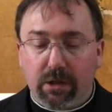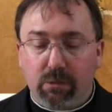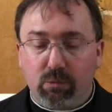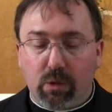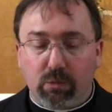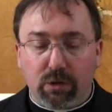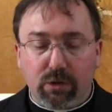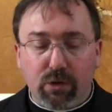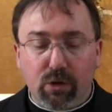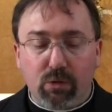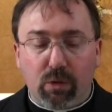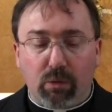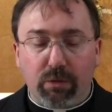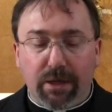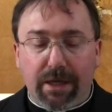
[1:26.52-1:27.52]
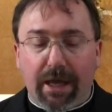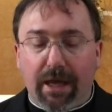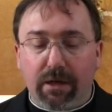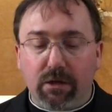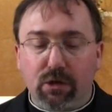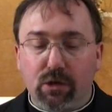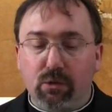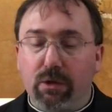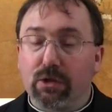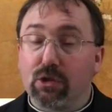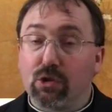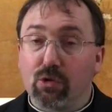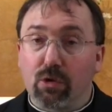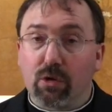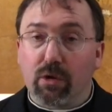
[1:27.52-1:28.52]
We will do what we can to
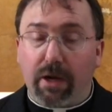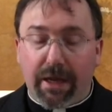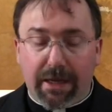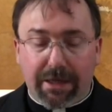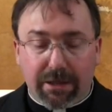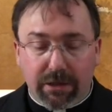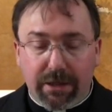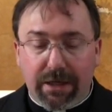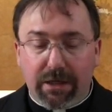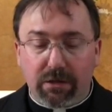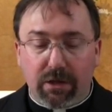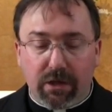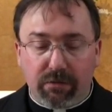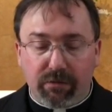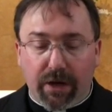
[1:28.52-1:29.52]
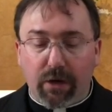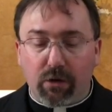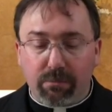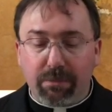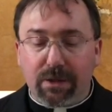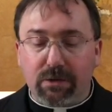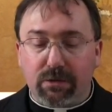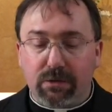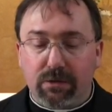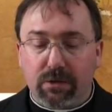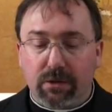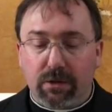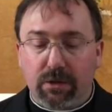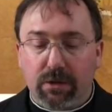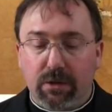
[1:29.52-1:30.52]
ensure a clean environment,
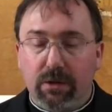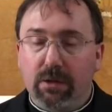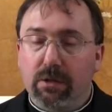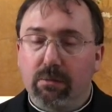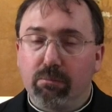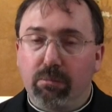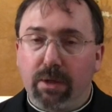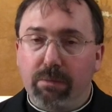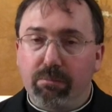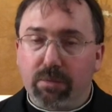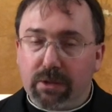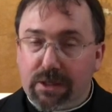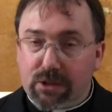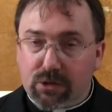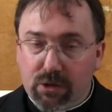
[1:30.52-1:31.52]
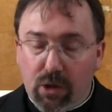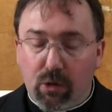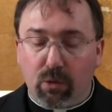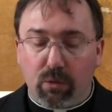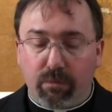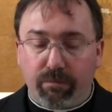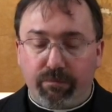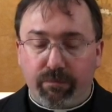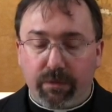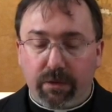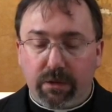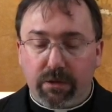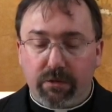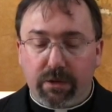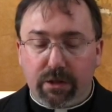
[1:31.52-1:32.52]
but please know
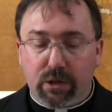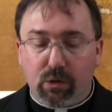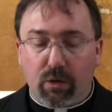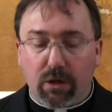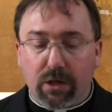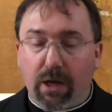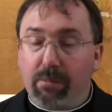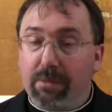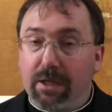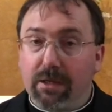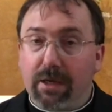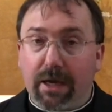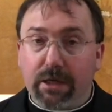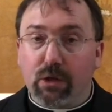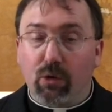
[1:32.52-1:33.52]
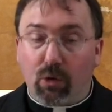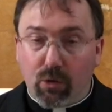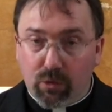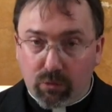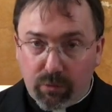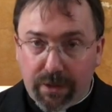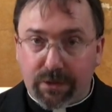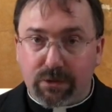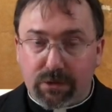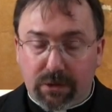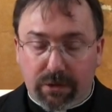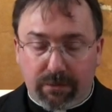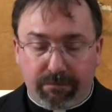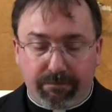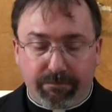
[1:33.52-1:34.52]
that you are coming at your own risk.
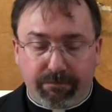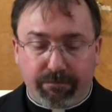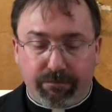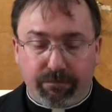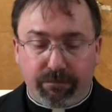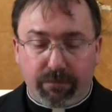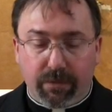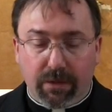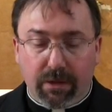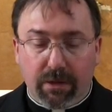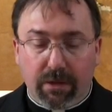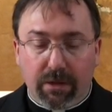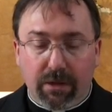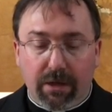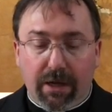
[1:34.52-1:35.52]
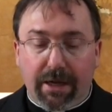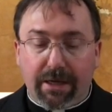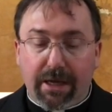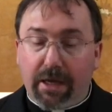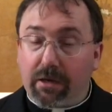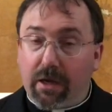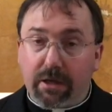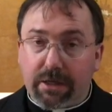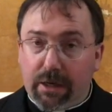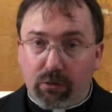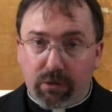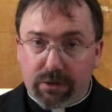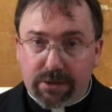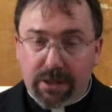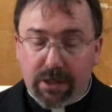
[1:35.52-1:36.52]
I cannot
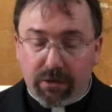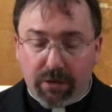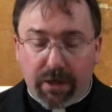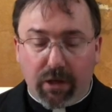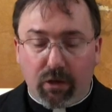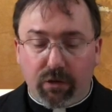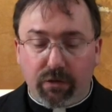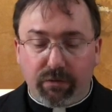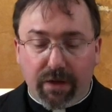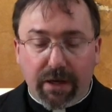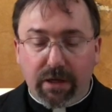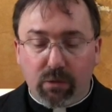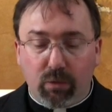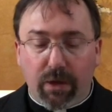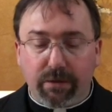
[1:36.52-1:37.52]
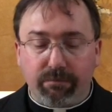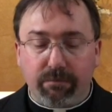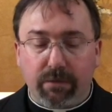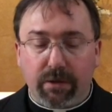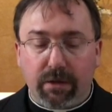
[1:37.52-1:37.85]
guarantee the health of anyone.